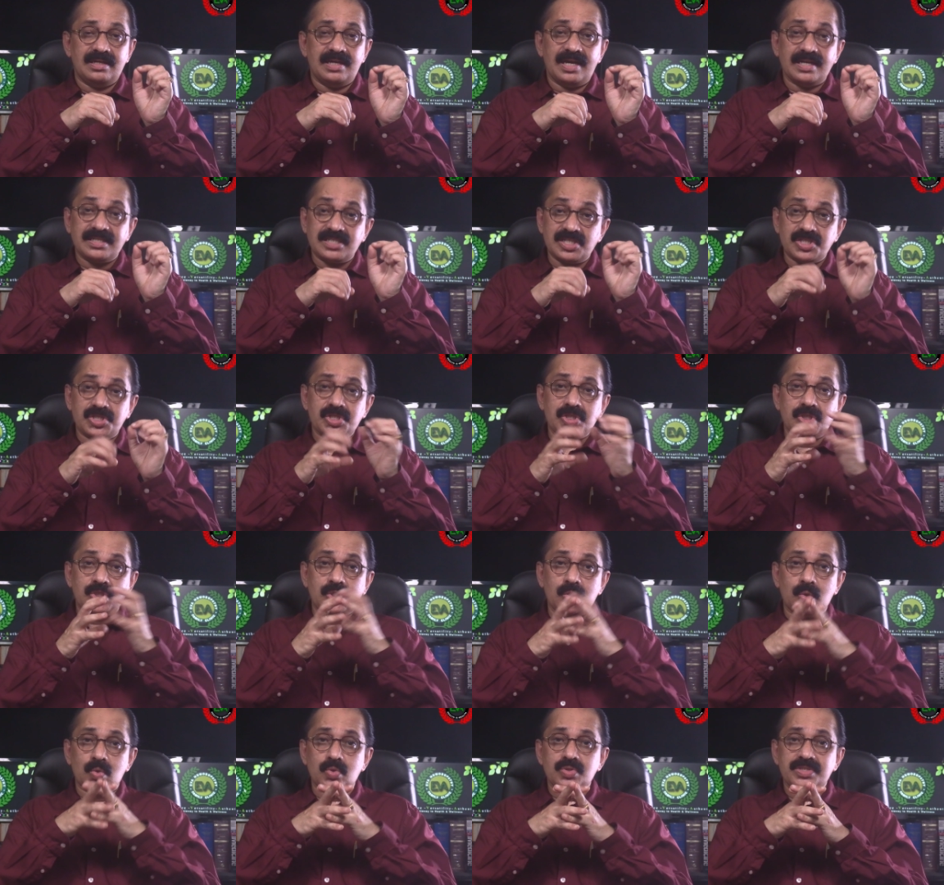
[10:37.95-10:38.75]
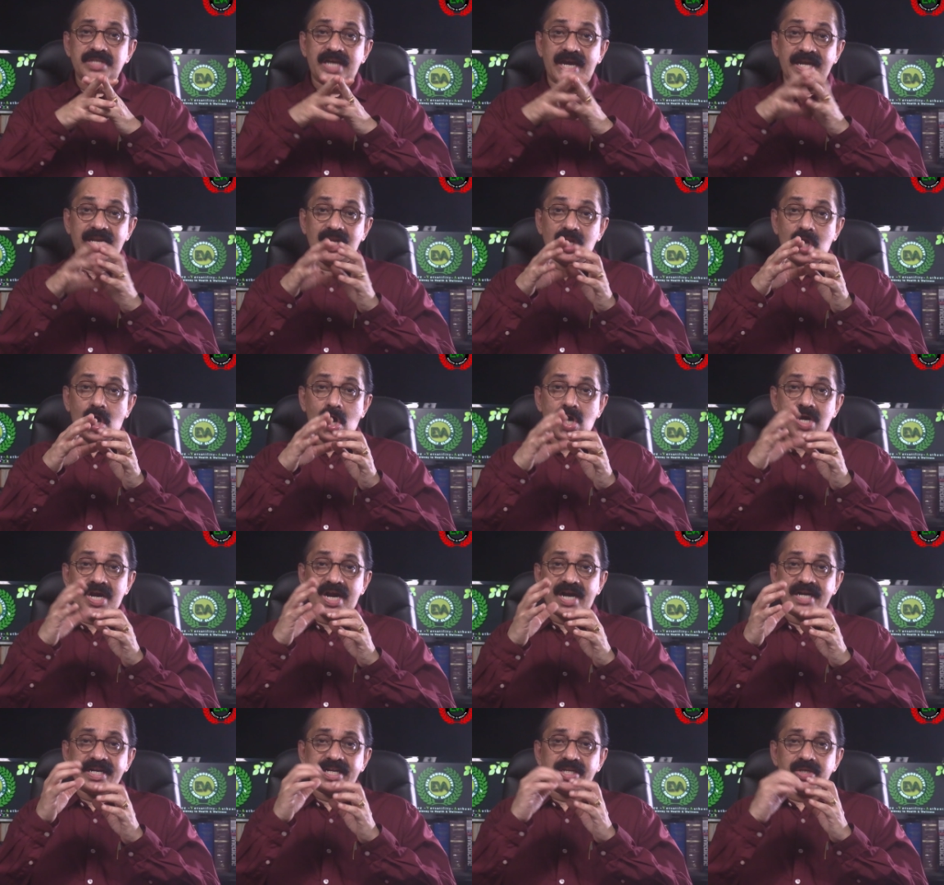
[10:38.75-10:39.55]
Excessive dose and
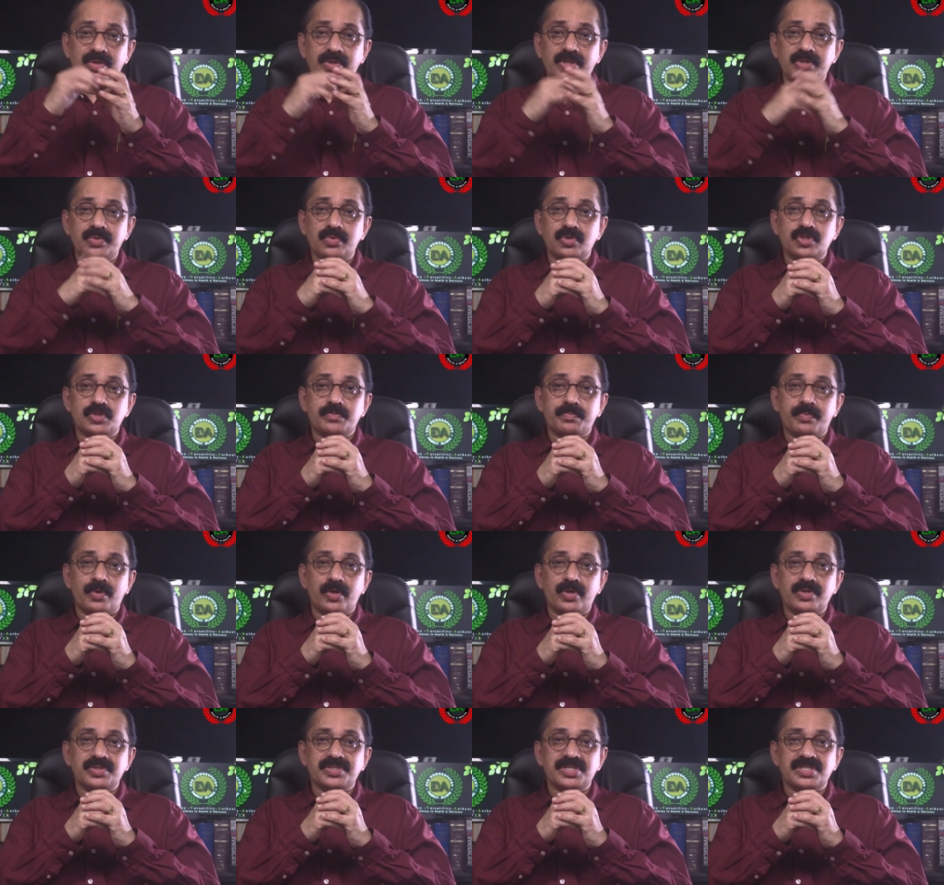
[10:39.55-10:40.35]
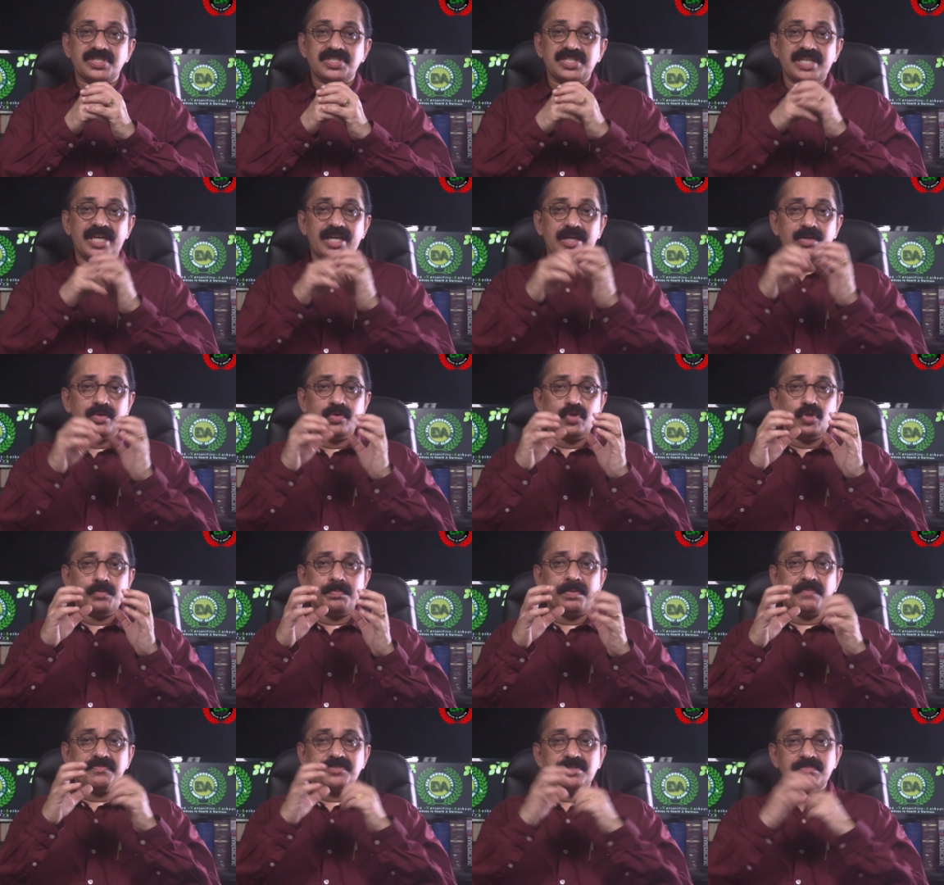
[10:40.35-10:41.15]
long continued use produces a
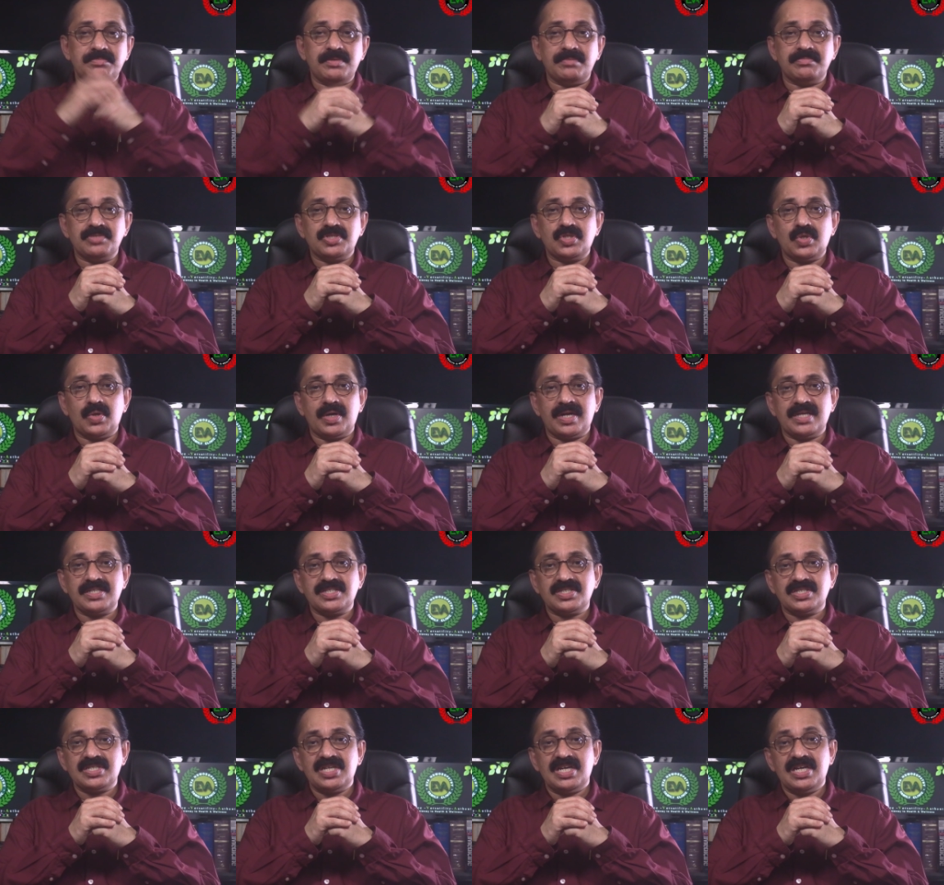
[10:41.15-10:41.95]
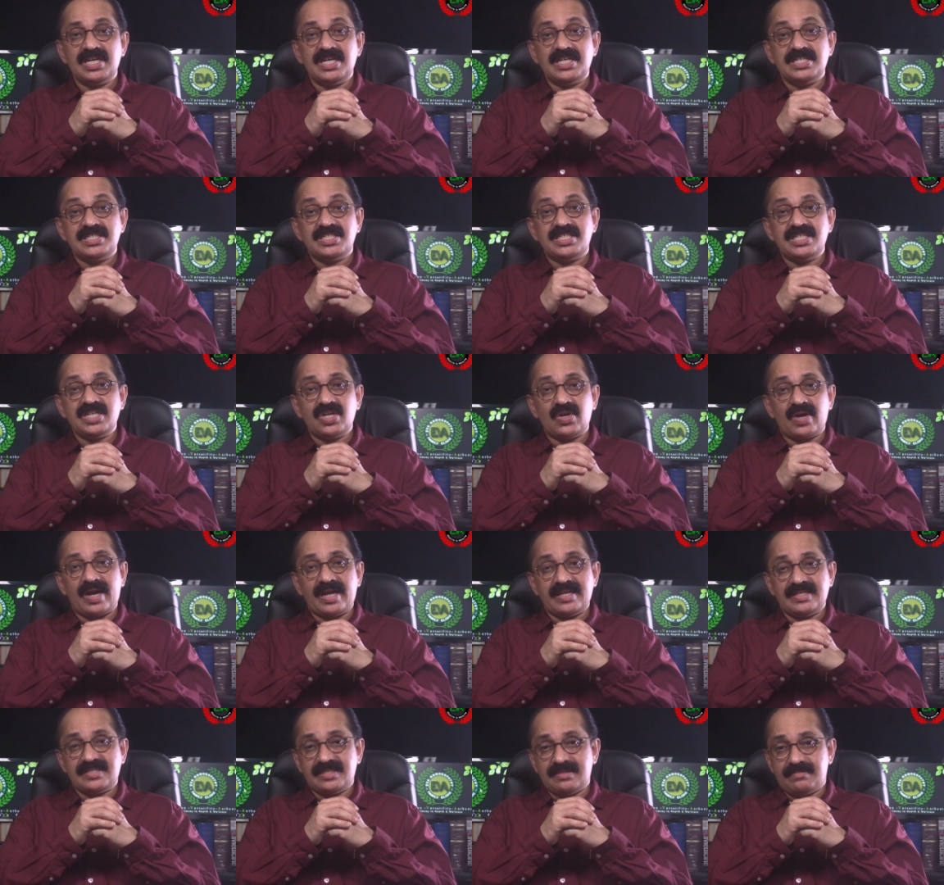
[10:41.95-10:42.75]
group of symptoms known as
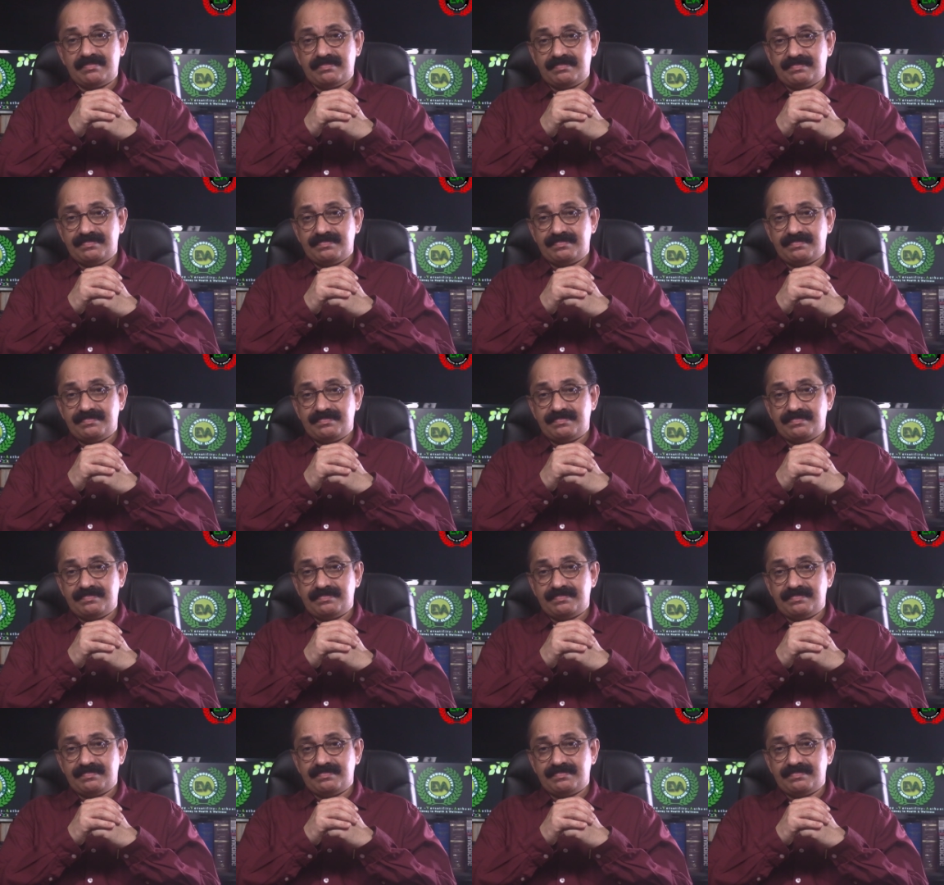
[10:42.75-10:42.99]
synchronism,